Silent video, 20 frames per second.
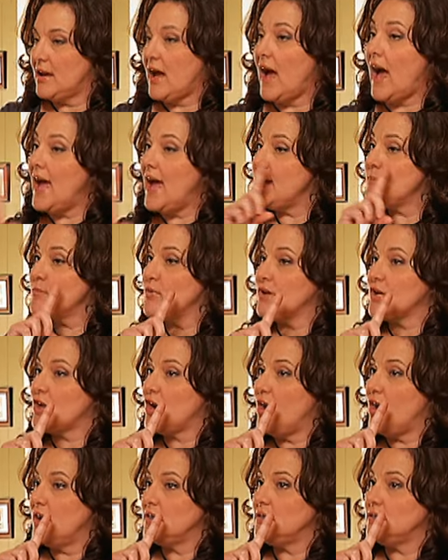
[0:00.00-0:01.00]
I am going to
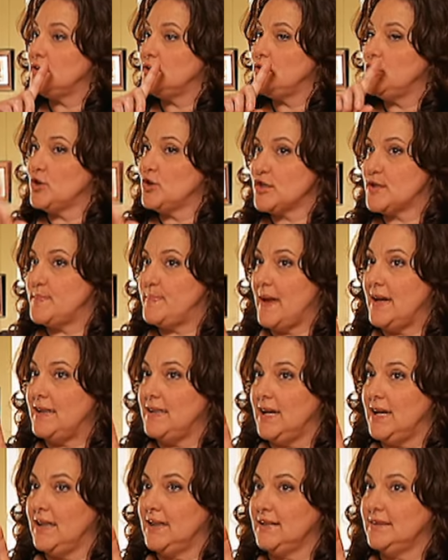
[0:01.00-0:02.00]
cut your
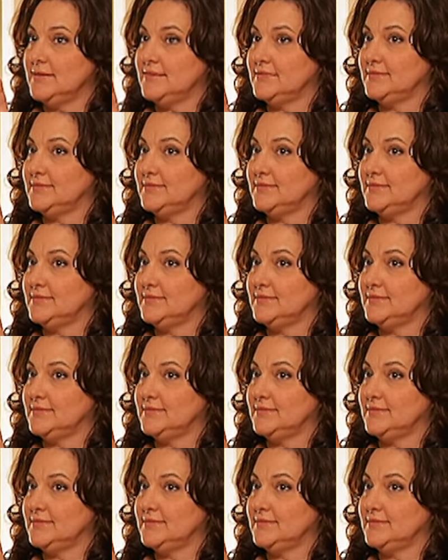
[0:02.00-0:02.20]
spending